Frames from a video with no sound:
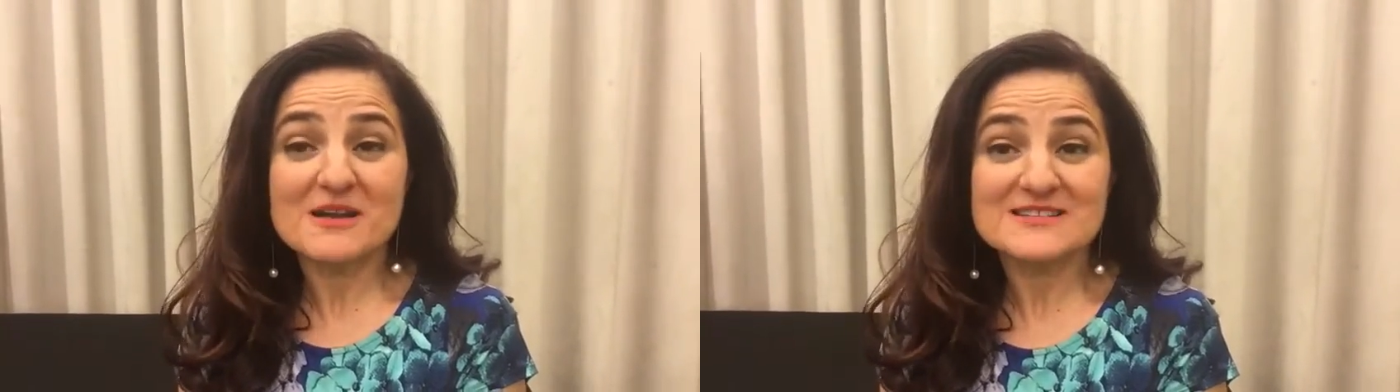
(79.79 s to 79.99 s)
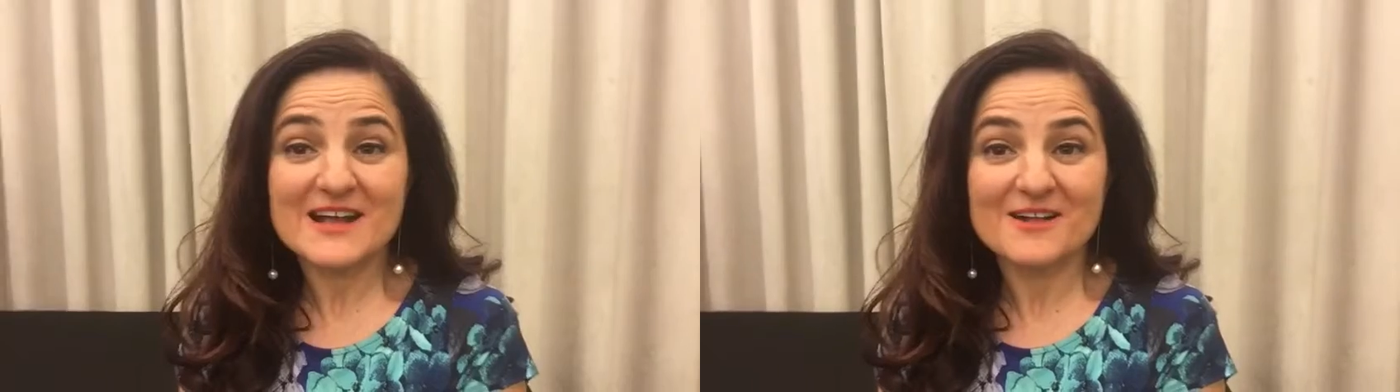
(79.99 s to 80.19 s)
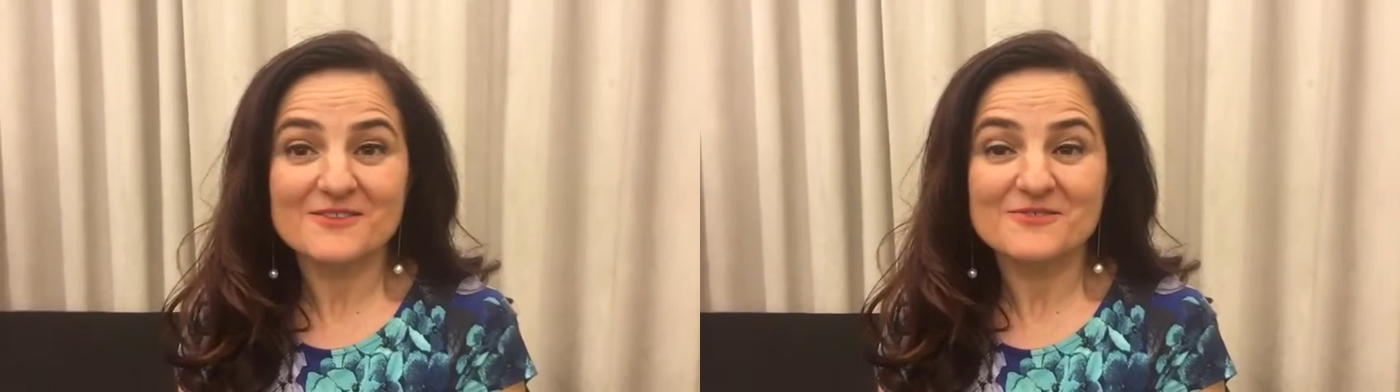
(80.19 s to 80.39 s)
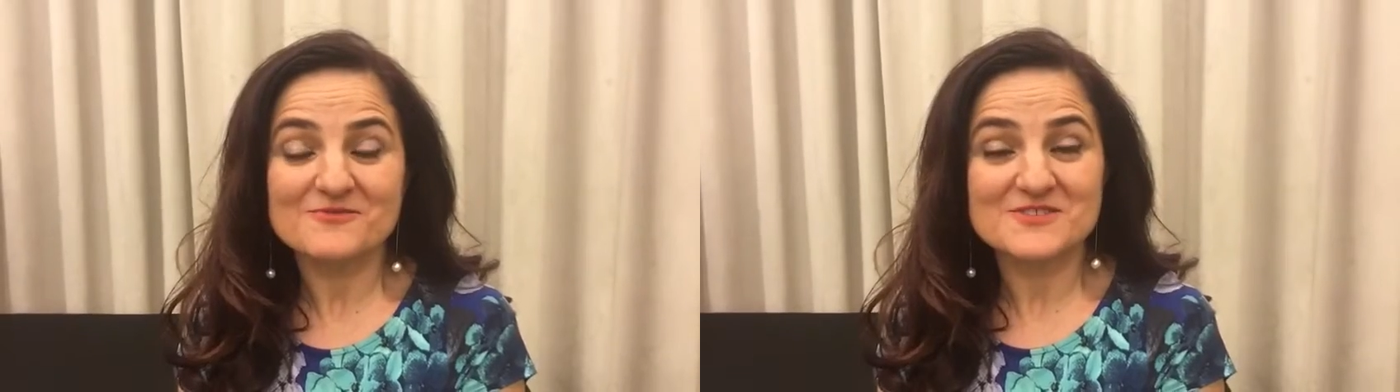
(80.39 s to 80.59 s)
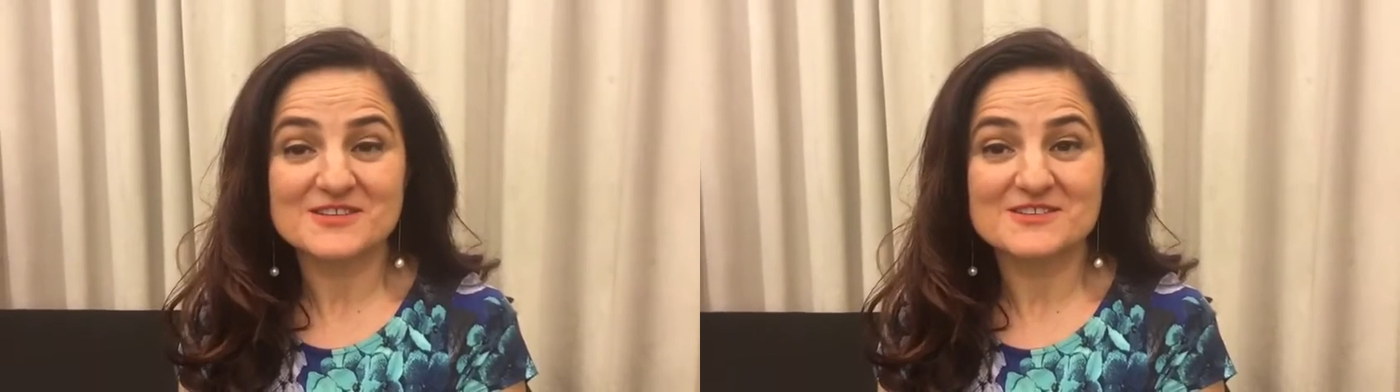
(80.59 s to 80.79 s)
myself
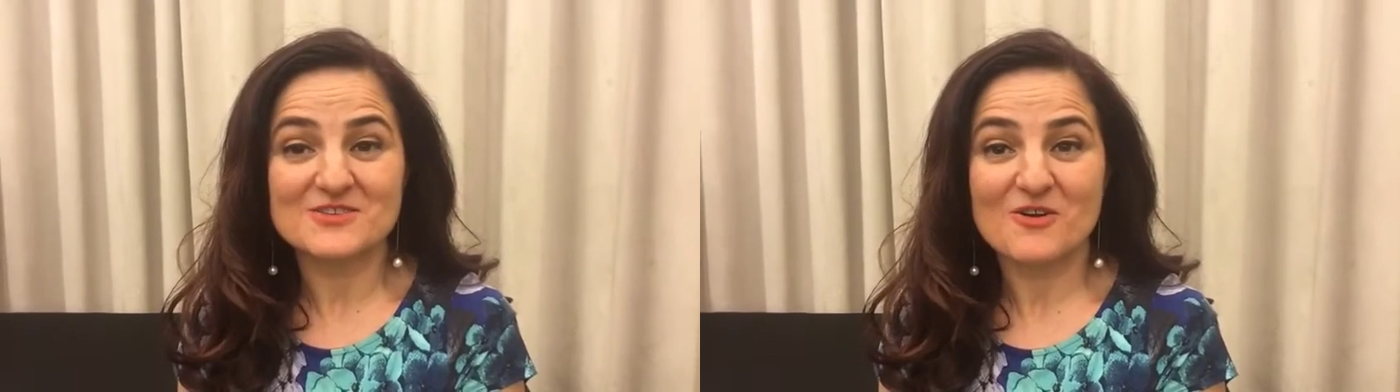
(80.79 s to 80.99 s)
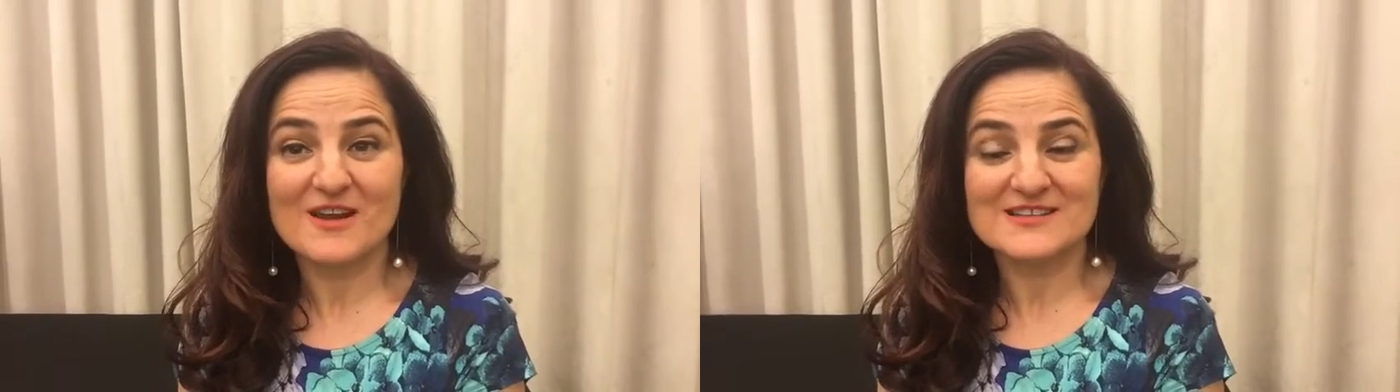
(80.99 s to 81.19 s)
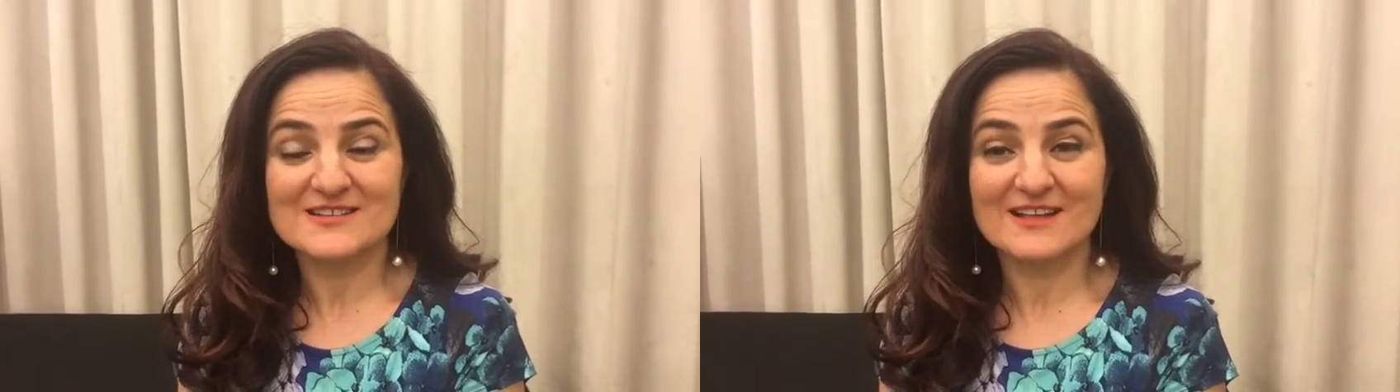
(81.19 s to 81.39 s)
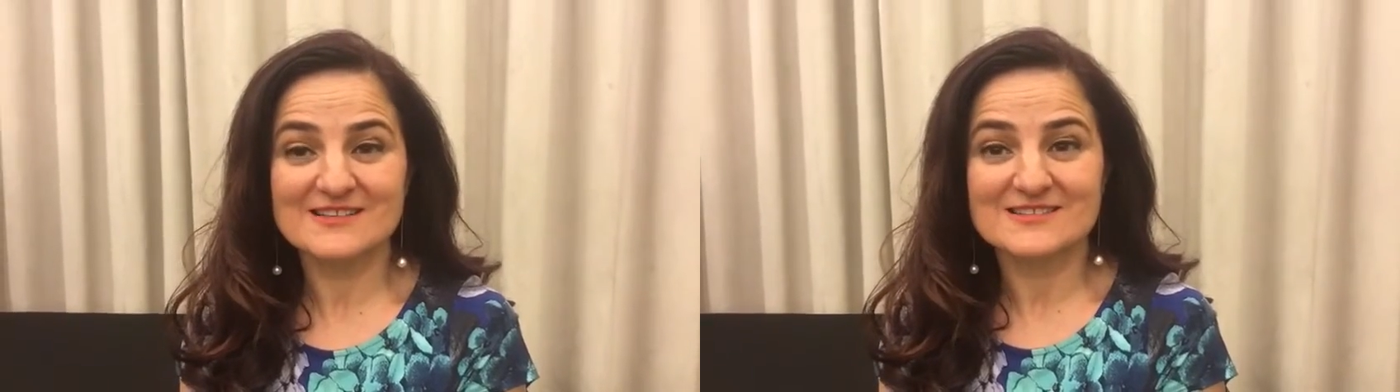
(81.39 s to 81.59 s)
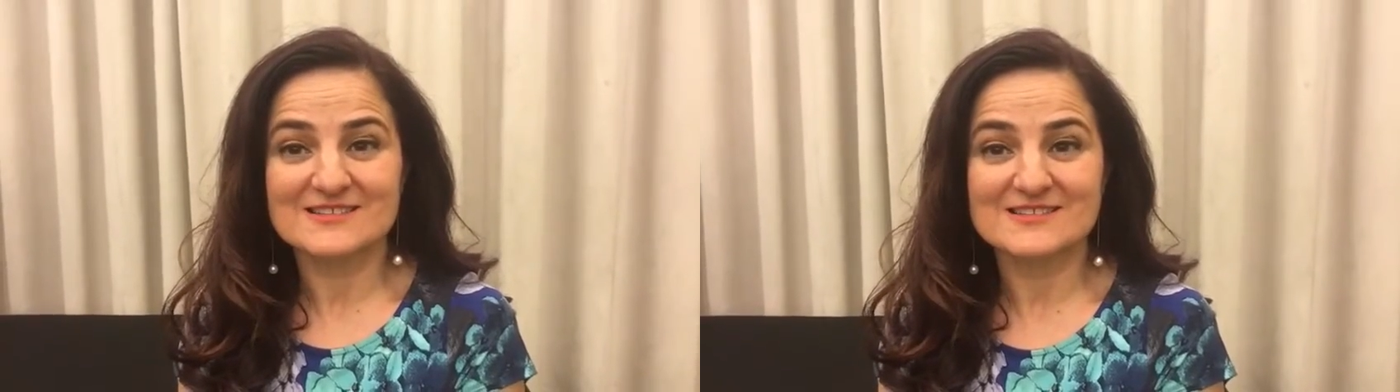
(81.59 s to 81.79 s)
since her last classes.